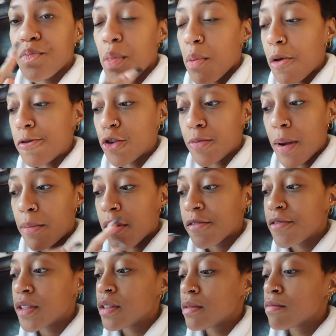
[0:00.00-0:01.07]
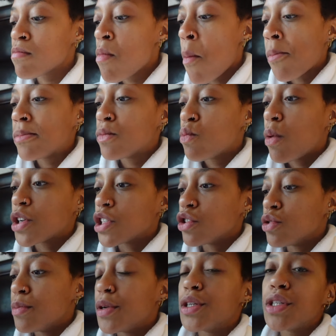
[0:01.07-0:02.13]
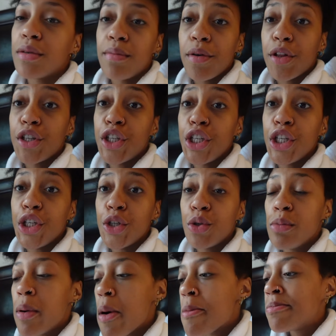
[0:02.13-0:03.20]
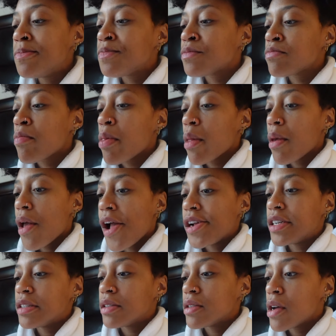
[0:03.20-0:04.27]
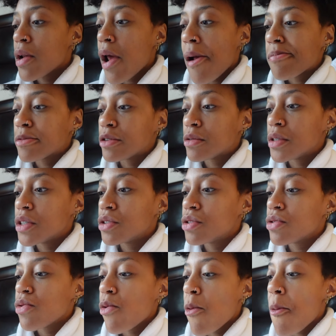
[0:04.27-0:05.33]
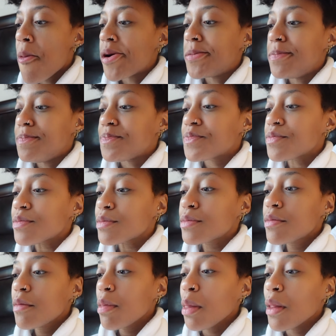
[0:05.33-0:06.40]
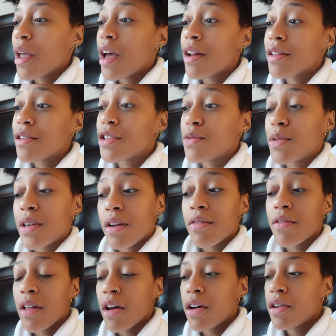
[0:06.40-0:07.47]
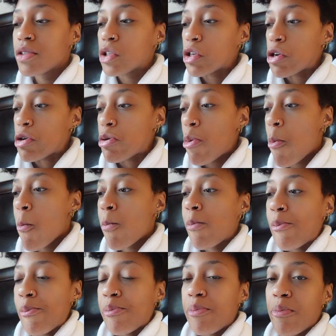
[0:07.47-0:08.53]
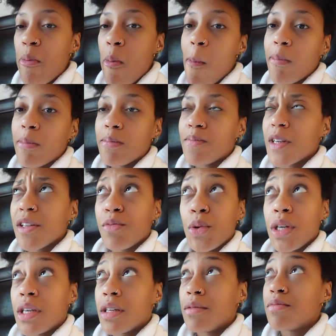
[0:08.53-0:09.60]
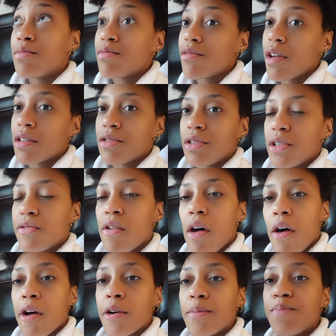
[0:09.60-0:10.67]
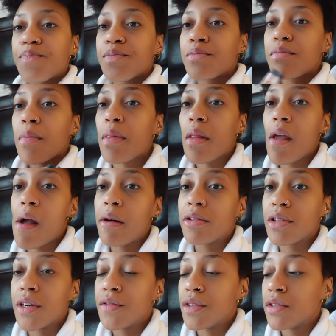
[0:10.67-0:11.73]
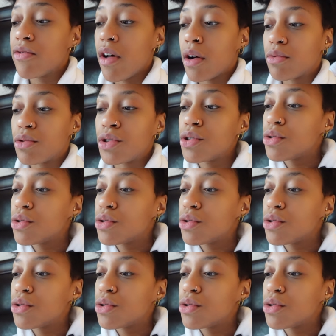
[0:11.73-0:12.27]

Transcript: gonna enjoy my breakfast. Watch a little bit of some other tube. And then I'm going to edit this weekend vlog. So not weekend, yesterday's vlog. Sorry if this vlog was